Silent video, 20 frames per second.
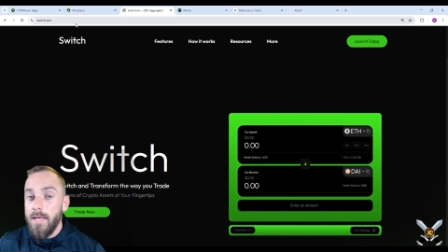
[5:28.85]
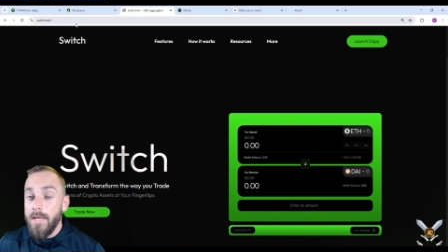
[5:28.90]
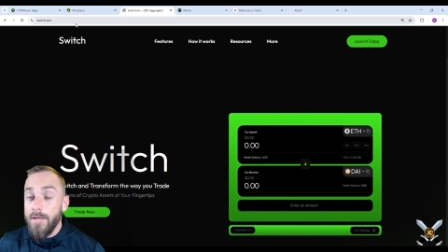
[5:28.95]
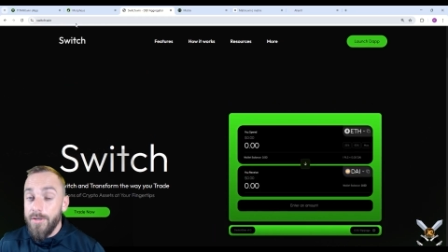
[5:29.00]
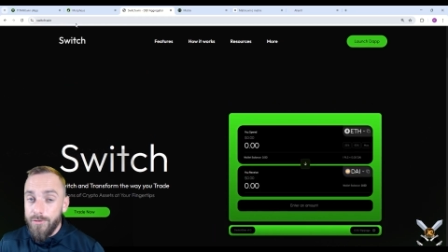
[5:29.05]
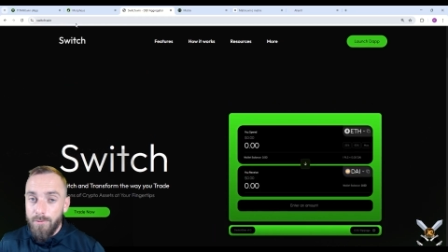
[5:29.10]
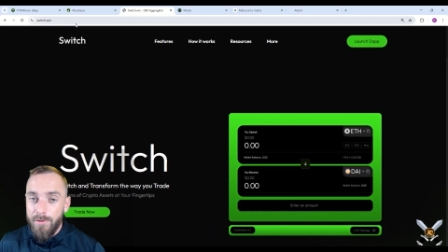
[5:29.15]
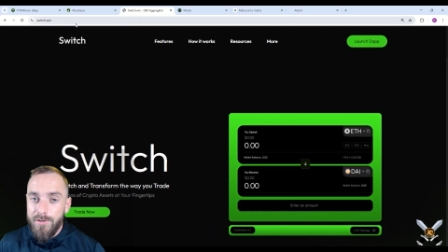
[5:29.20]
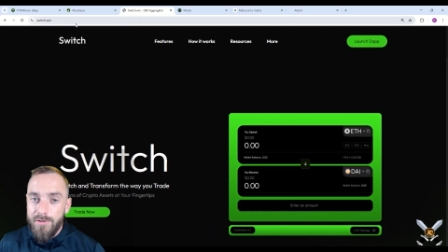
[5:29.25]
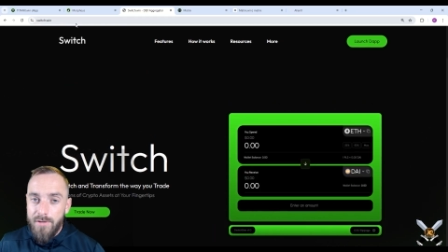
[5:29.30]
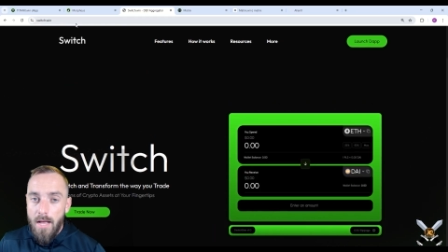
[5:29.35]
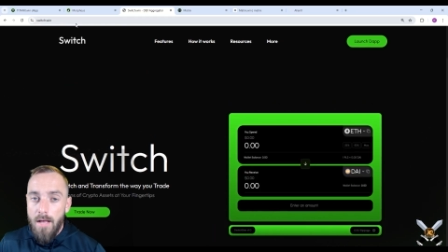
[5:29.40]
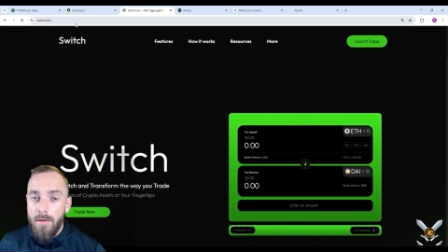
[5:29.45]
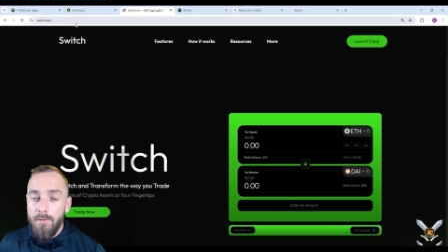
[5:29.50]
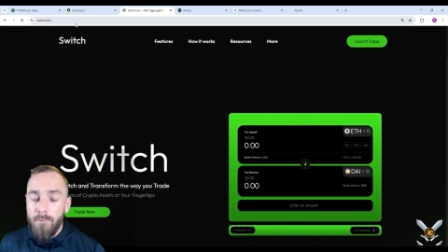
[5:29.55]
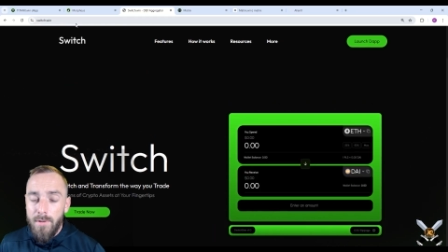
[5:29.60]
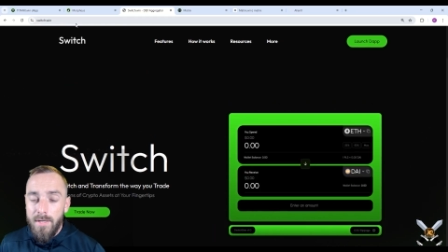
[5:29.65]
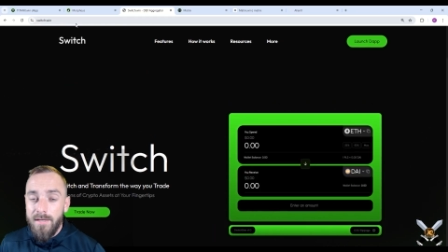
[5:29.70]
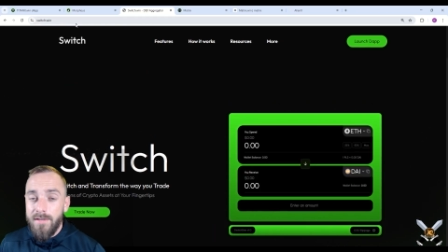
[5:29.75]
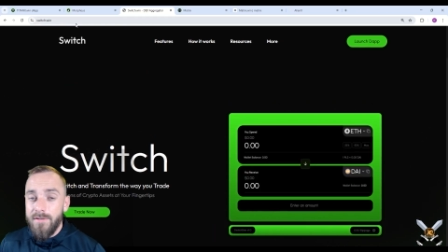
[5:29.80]

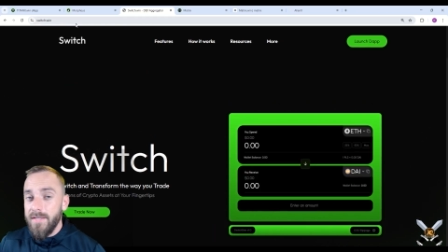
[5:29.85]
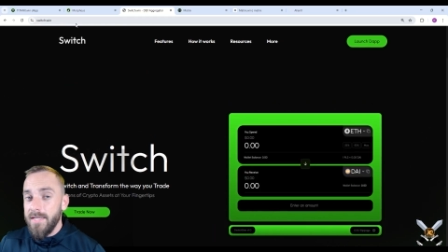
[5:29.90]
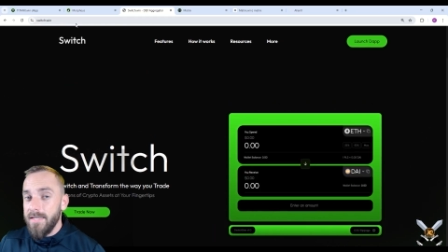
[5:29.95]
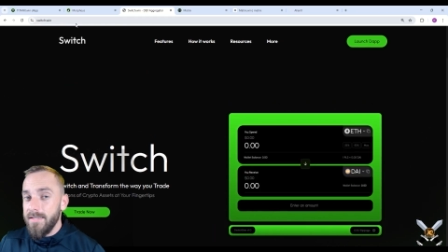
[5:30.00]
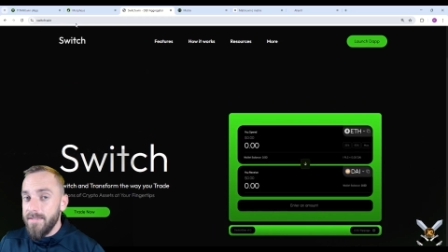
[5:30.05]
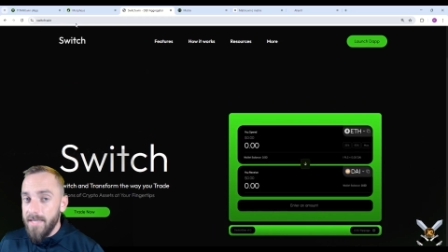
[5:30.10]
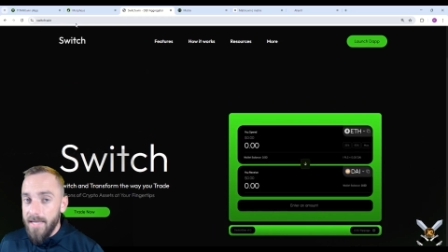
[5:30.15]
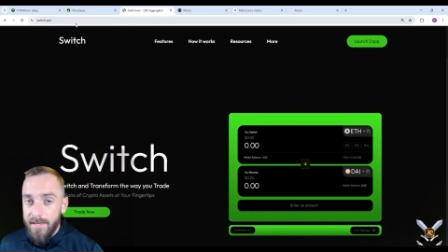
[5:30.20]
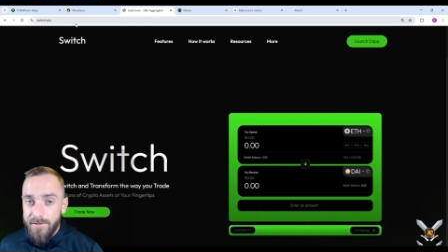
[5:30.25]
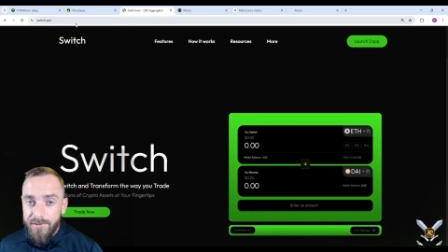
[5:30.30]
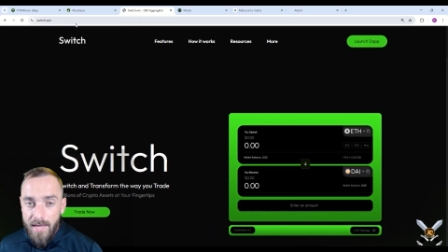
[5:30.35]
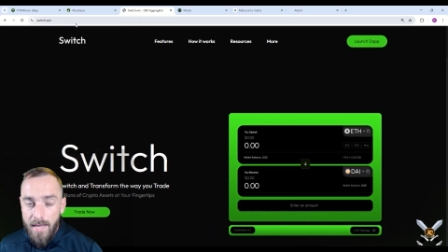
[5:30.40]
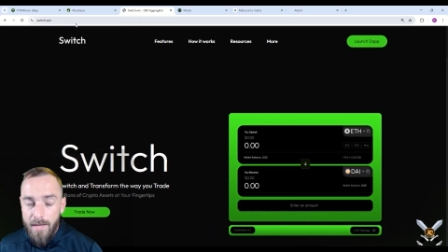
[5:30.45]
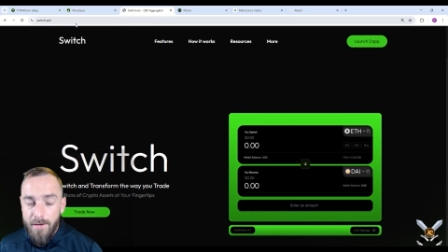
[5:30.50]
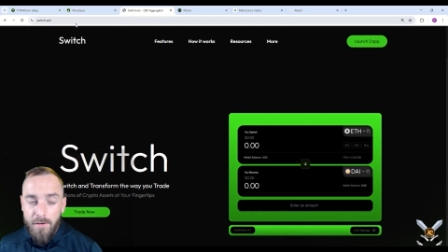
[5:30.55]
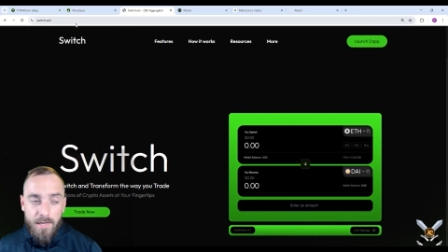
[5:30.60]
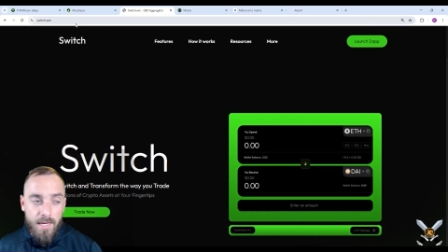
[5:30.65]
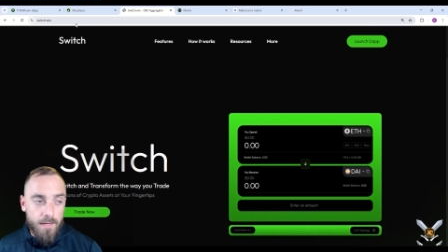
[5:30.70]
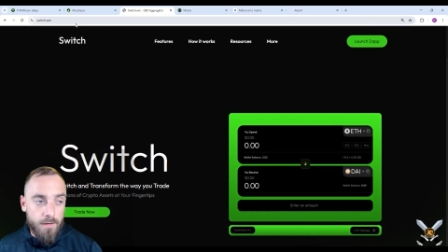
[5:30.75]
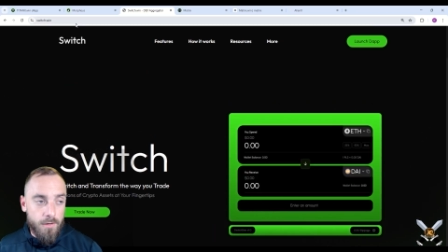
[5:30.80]
Switch.win is a DEX
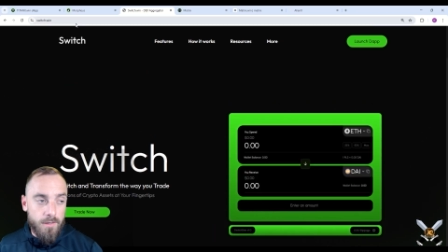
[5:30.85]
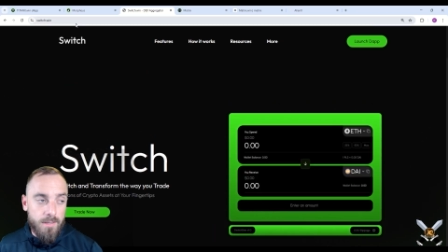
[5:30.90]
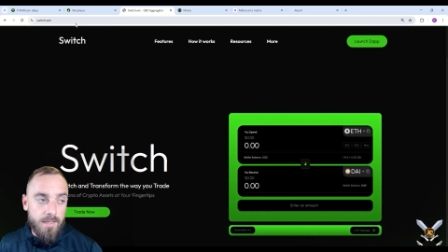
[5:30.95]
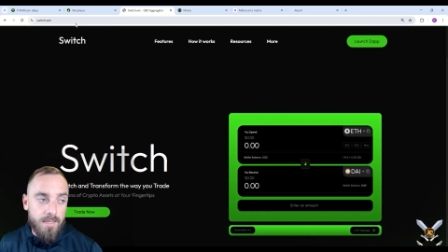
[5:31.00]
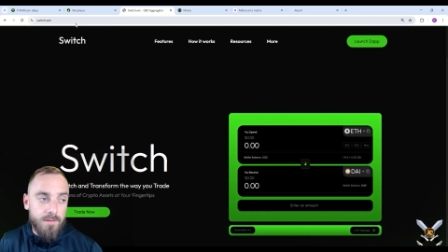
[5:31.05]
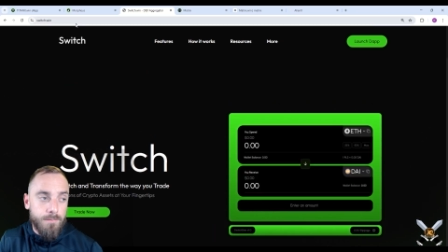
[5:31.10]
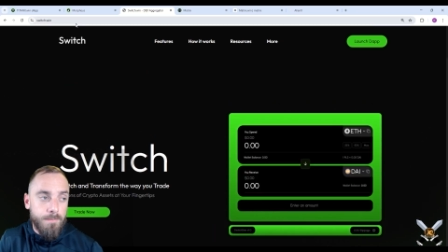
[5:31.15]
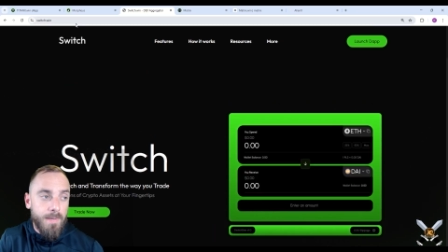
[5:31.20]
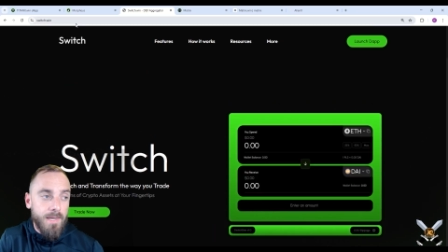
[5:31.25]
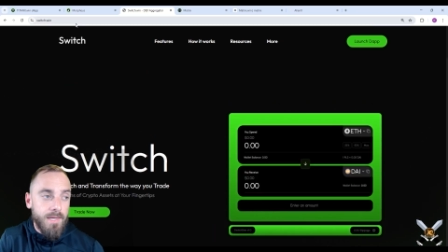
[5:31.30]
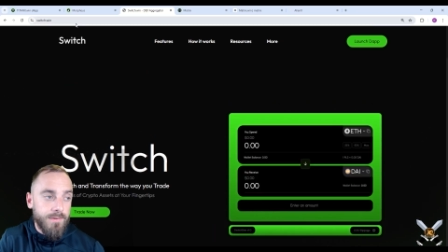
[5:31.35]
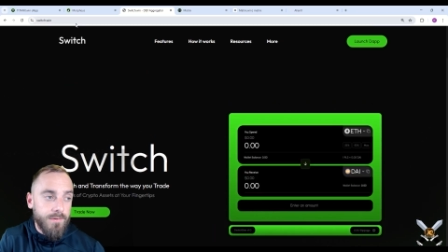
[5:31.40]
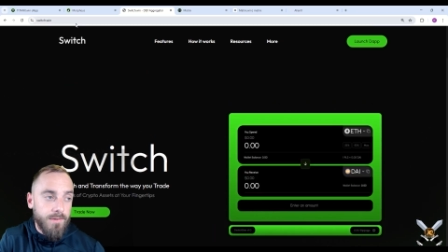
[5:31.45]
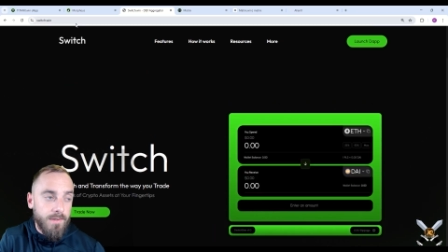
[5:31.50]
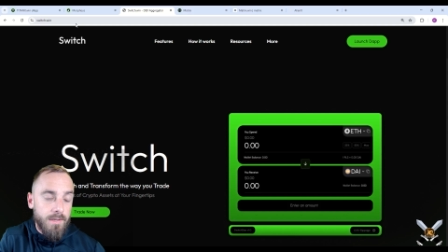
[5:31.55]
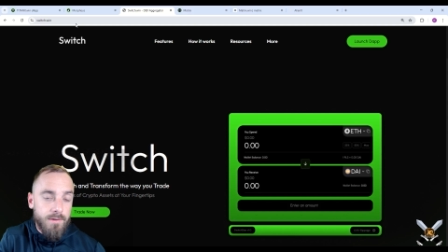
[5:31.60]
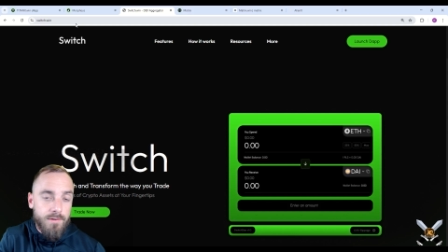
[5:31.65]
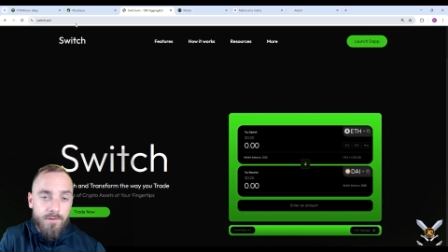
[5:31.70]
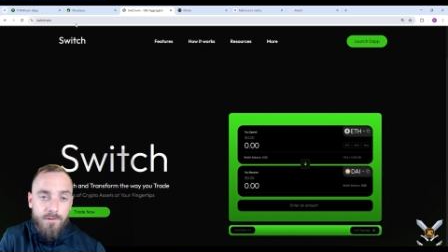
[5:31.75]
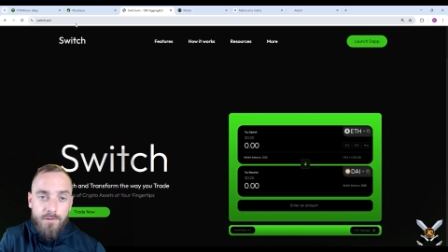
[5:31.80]
aggregator. It's
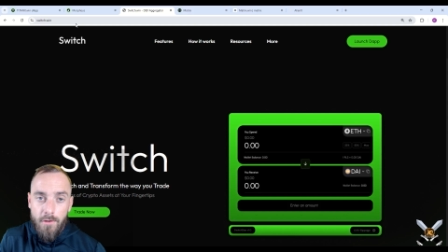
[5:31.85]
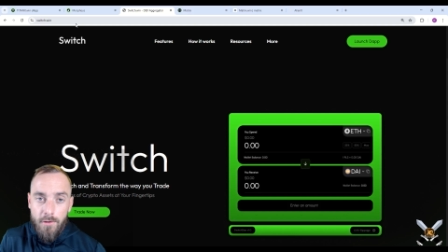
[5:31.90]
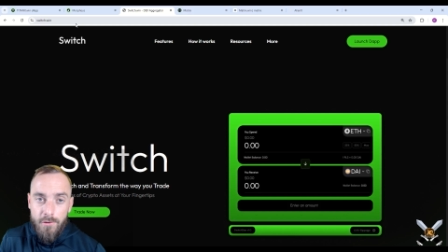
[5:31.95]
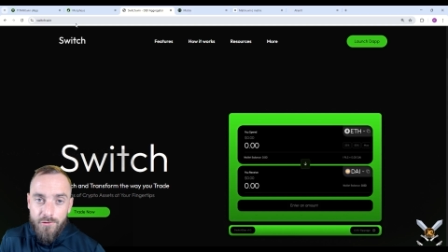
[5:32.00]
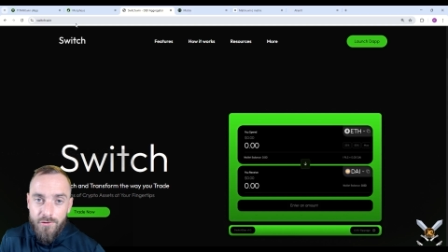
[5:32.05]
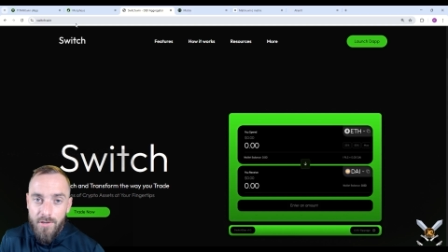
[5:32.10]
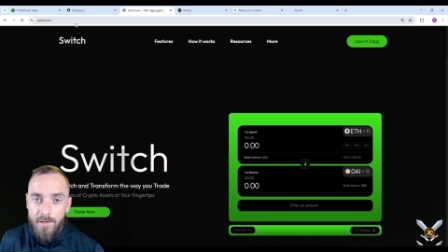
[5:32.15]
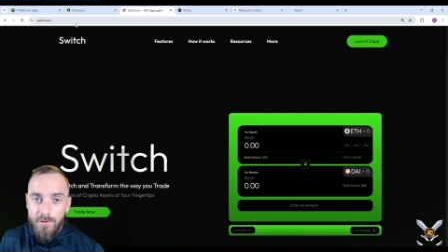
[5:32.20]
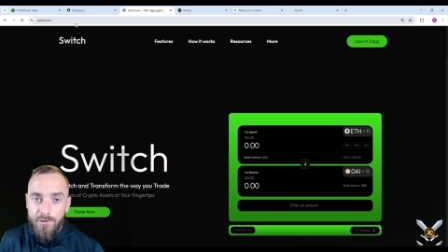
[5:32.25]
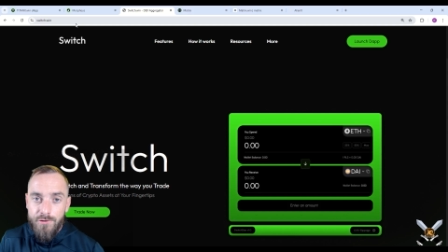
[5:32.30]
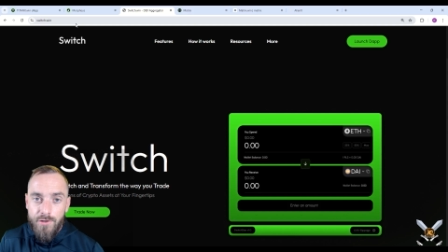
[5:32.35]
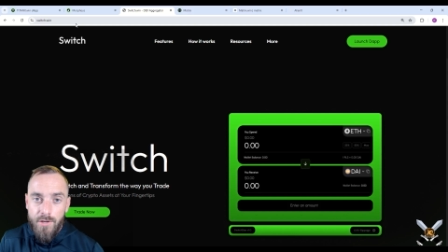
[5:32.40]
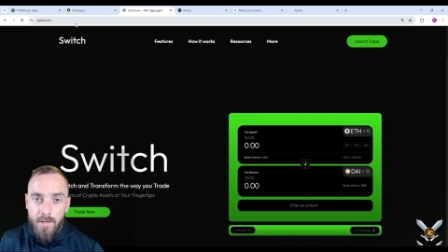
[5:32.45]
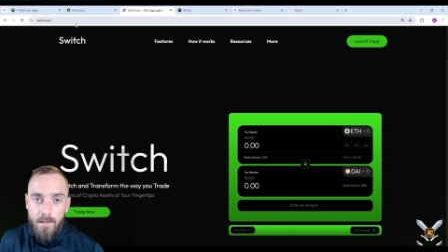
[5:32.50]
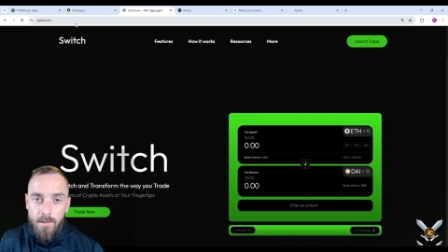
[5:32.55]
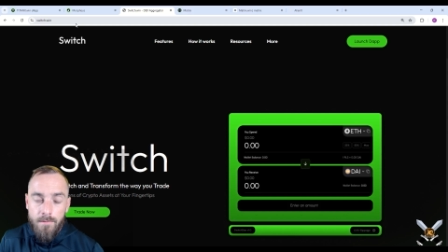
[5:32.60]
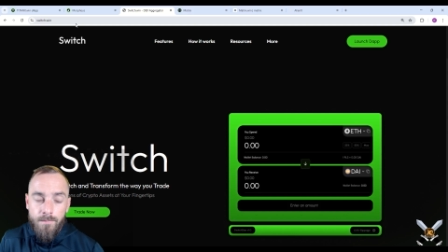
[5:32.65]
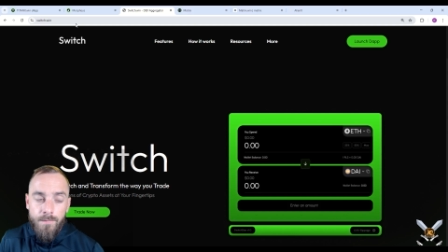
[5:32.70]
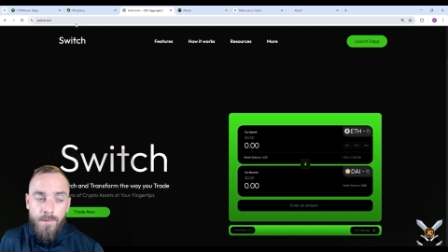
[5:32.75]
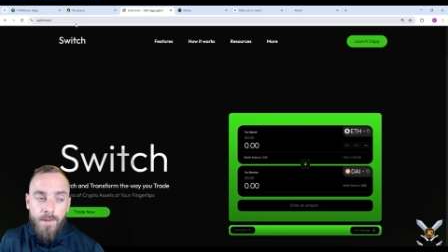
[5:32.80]
basically a search engine